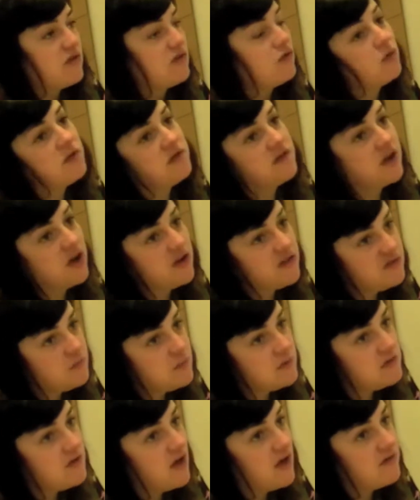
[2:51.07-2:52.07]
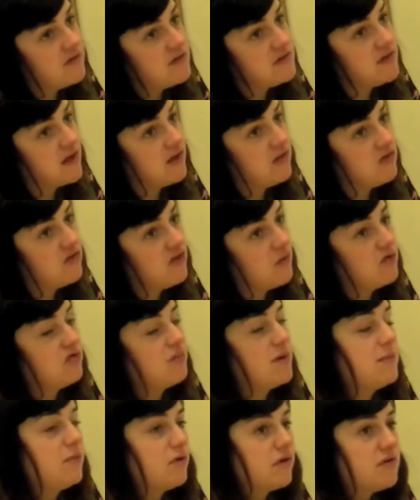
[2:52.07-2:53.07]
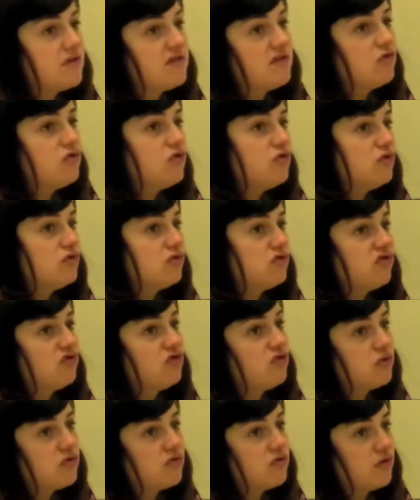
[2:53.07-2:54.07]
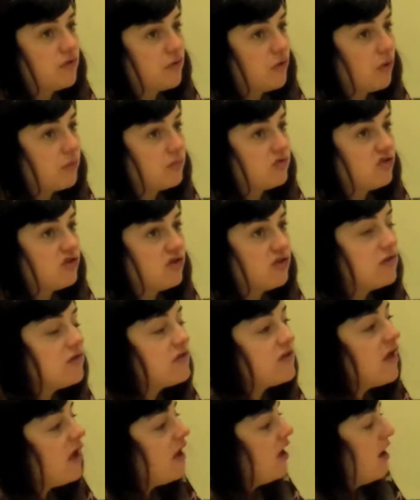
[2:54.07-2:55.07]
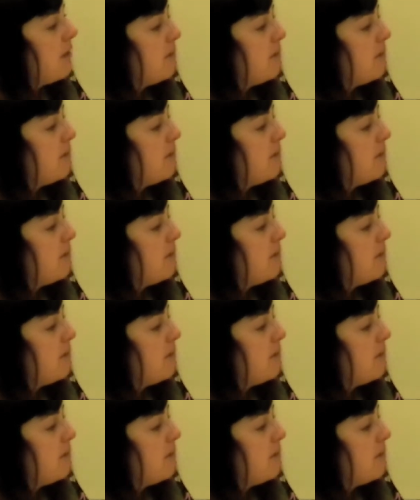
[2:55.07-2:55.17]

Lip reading: There's always the customer service centre, which people can still call to talk through their options,